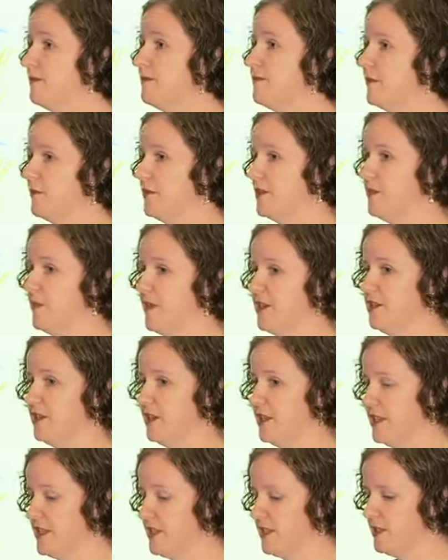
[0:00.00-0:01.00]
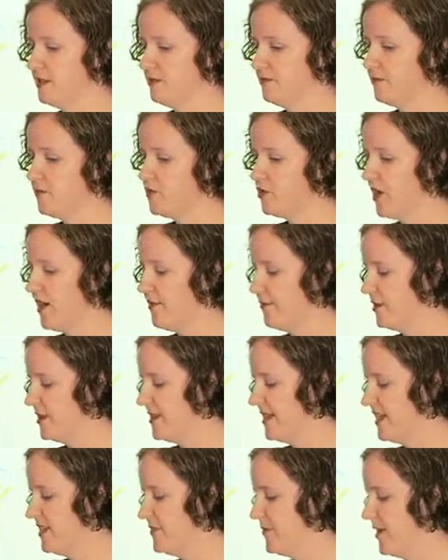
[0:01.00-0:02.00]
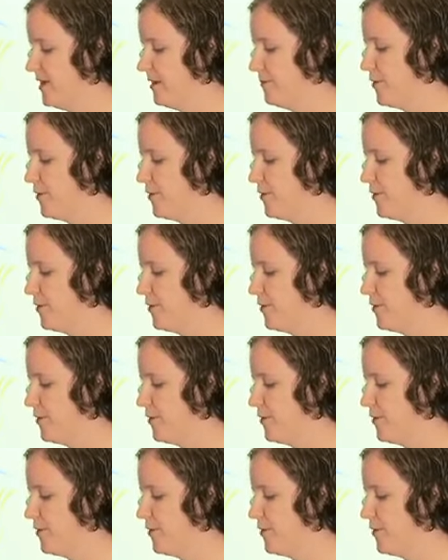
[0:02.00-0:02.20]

for a specialist driver assessment.